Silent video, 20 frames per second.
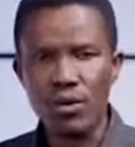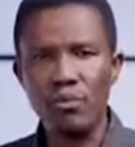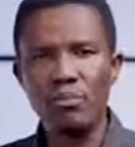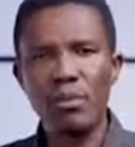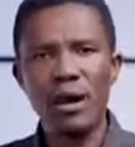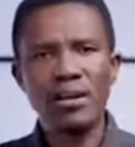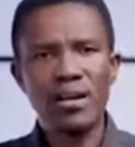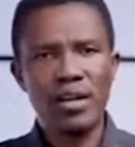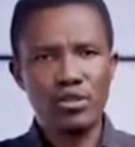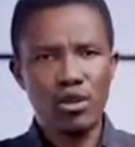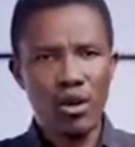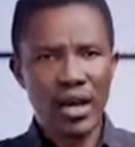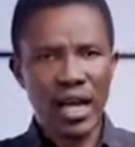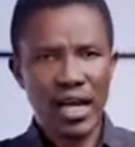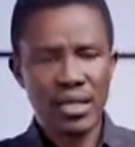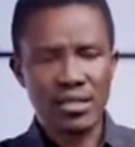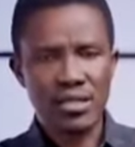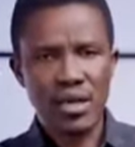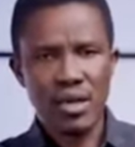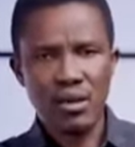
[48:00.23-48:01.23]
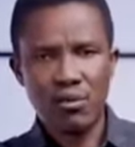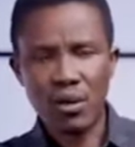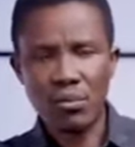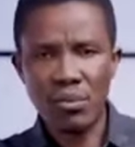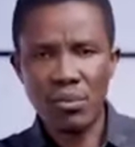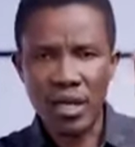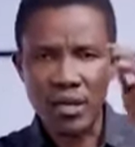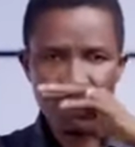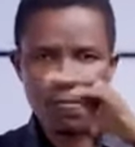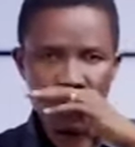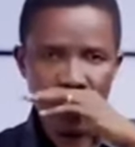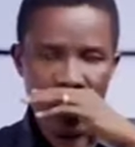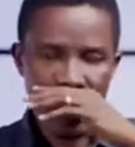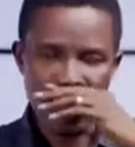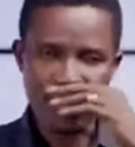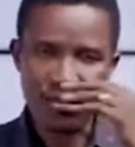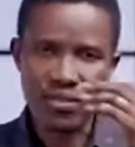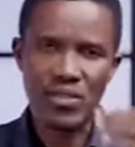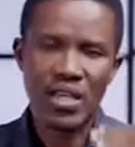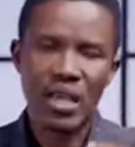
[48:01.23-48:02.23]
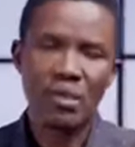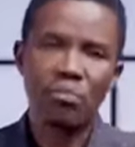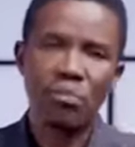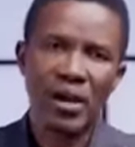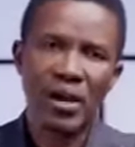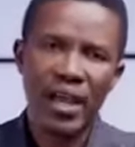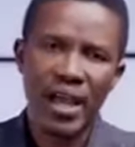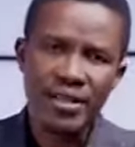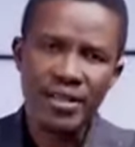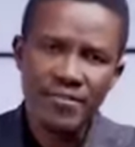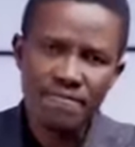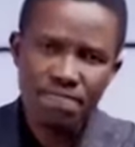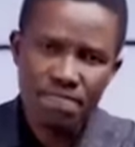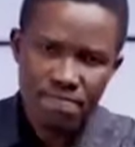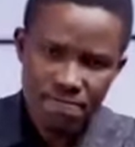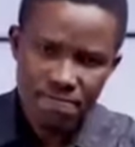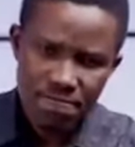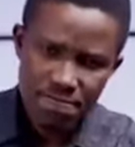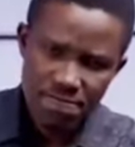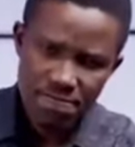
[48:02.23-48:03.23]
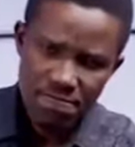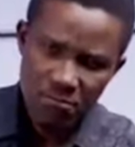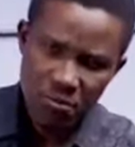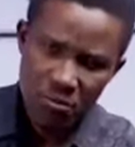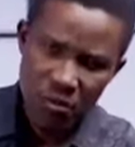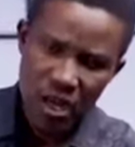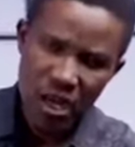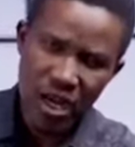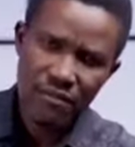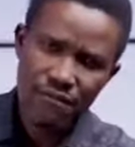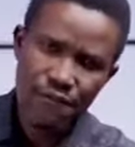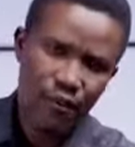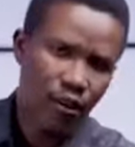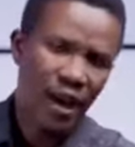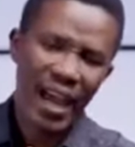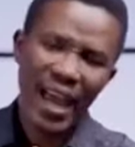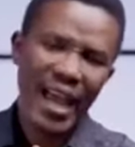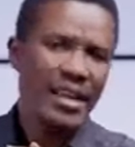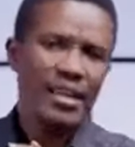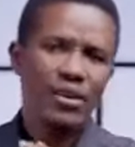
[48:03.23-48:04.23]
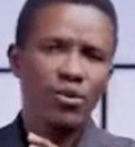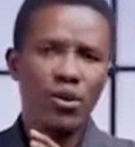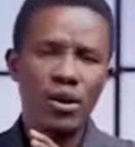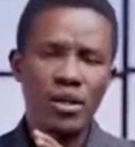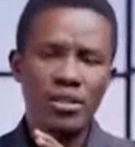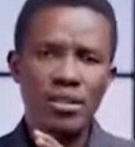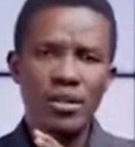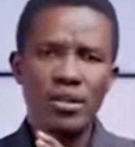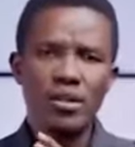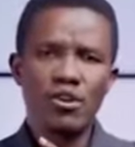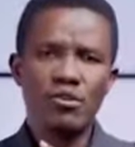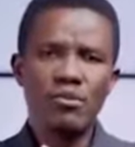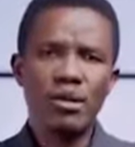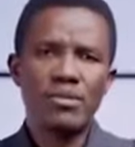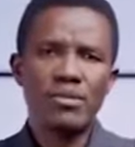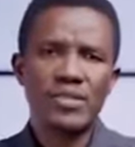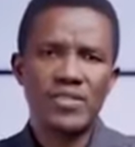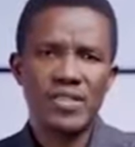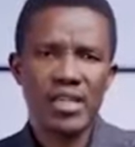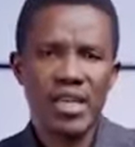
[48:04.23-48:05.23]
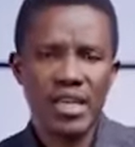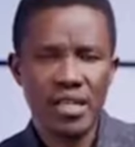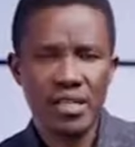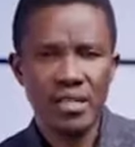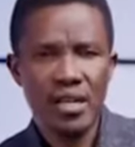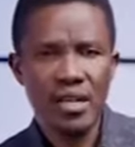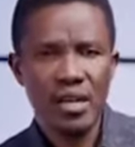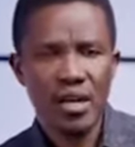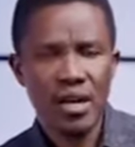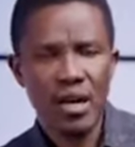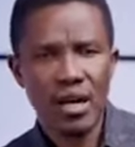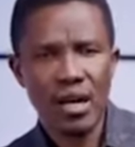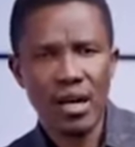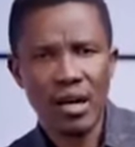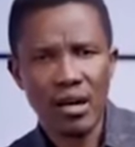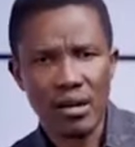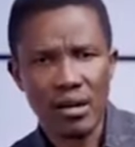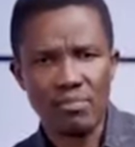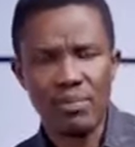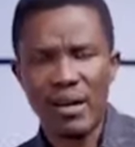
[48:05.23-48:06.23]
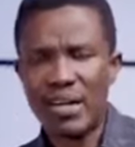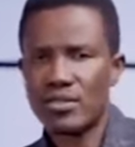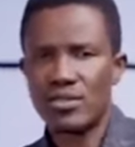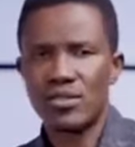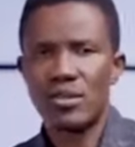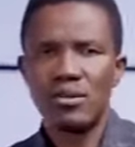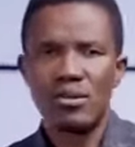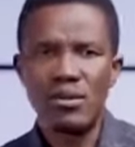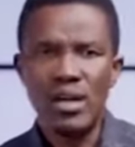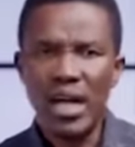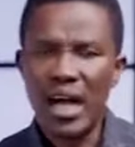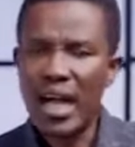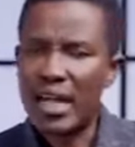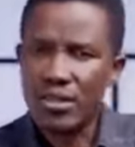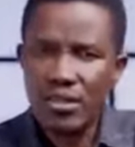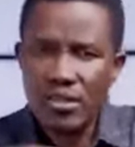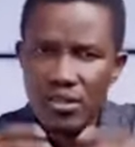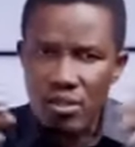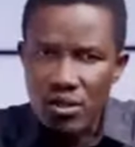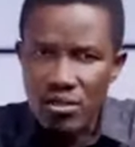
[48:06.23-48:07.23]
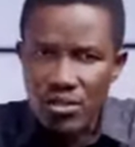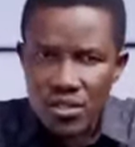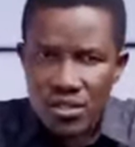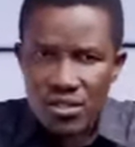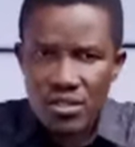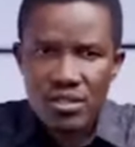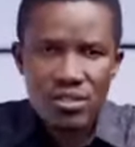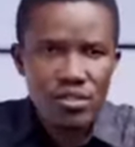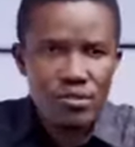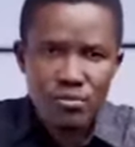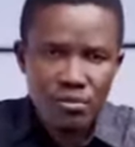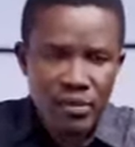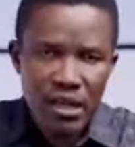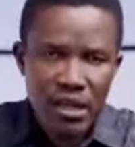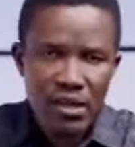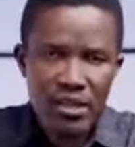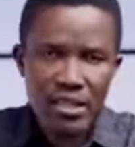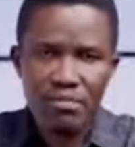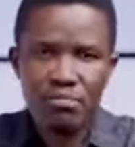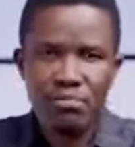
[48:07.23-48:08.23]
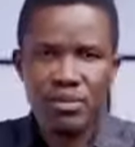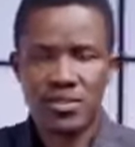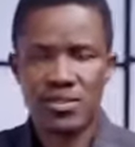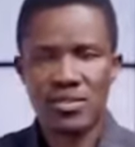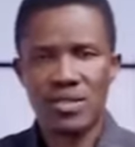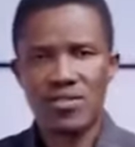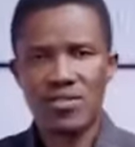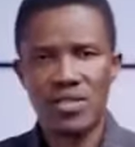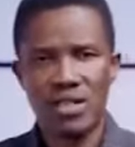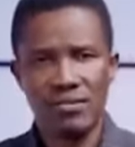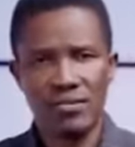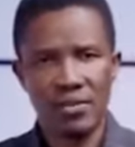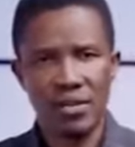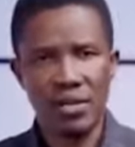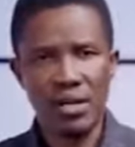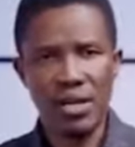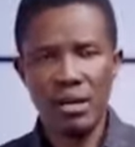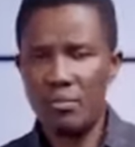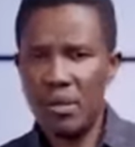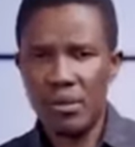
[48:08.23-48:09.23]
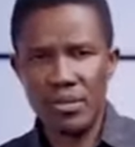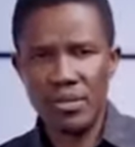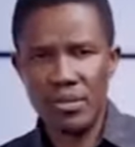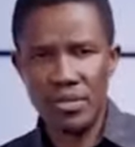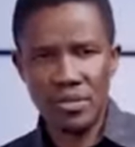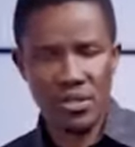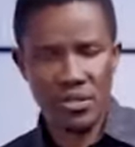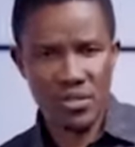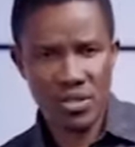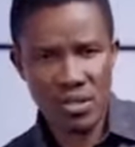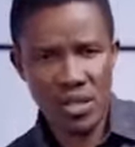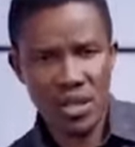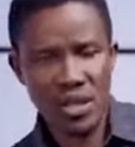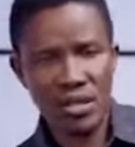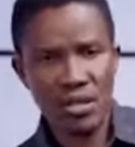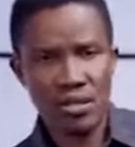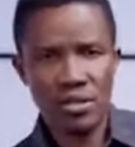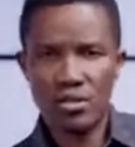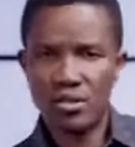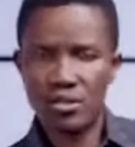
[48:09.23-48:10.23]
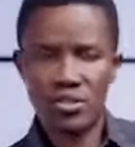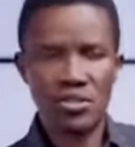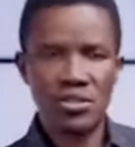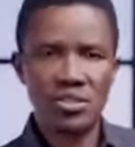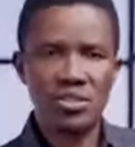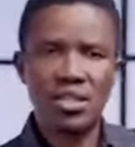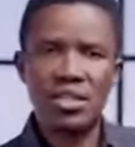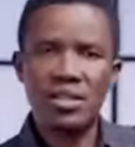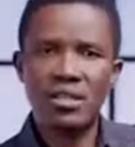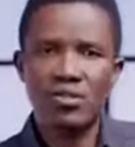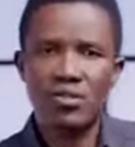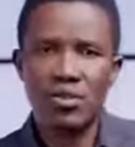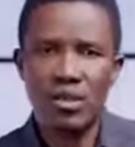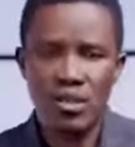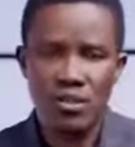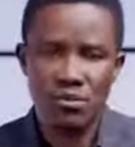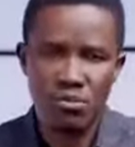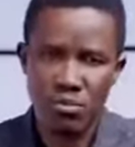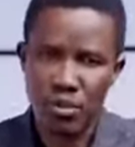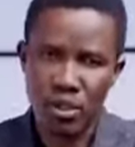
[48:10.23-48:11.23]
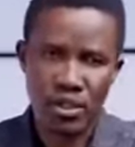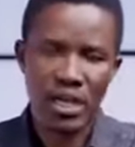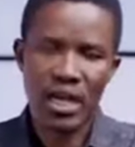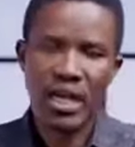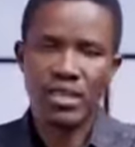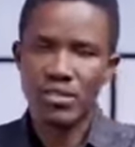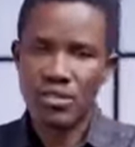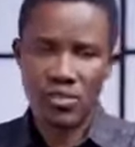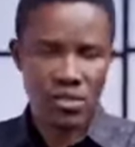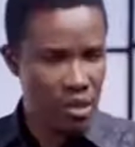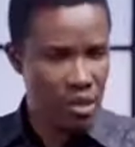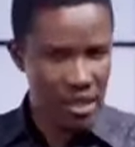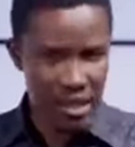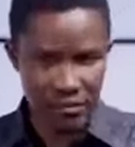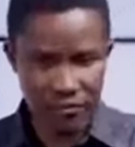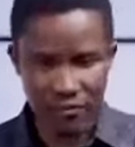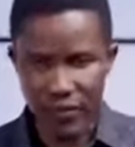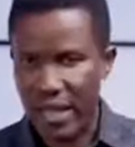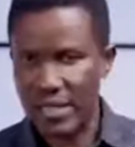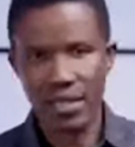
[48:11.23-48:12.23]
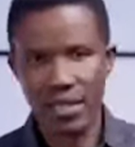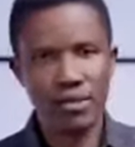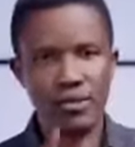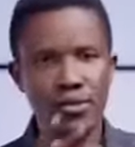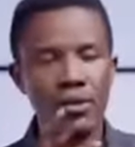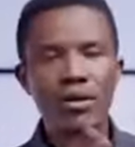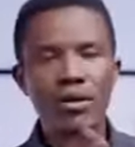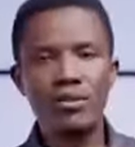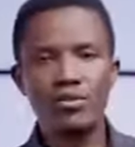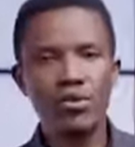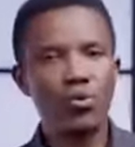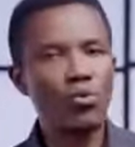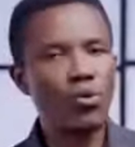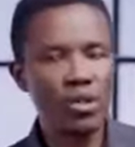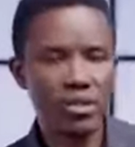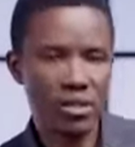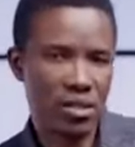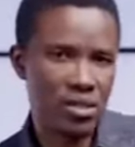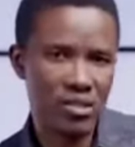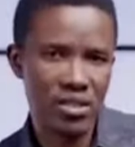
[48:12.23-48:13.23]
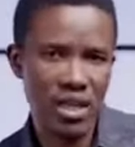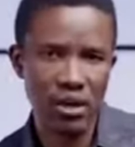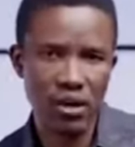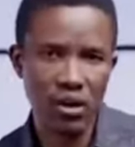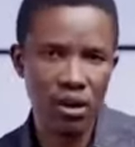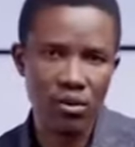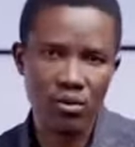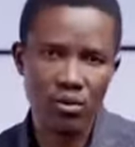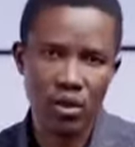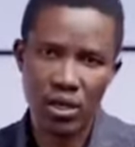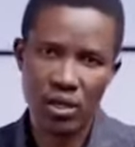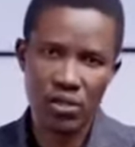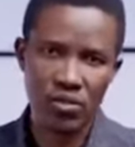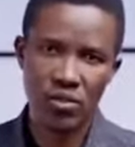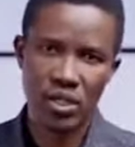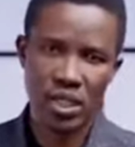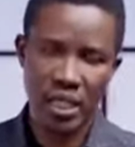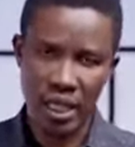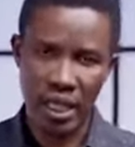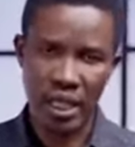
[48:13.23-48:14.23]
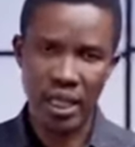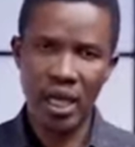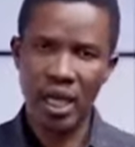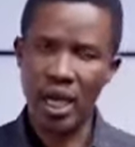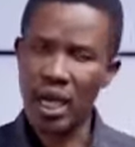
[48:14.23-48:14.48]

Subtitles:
Will you bow down your heads with me? I'd like to say a prayer for anyone who may be saying, Pastor, I don't know Jesus as my Lord and personal Savior. Maybe you just, you know, strayed into this broadcast or somebody invited you to watch this along with us today.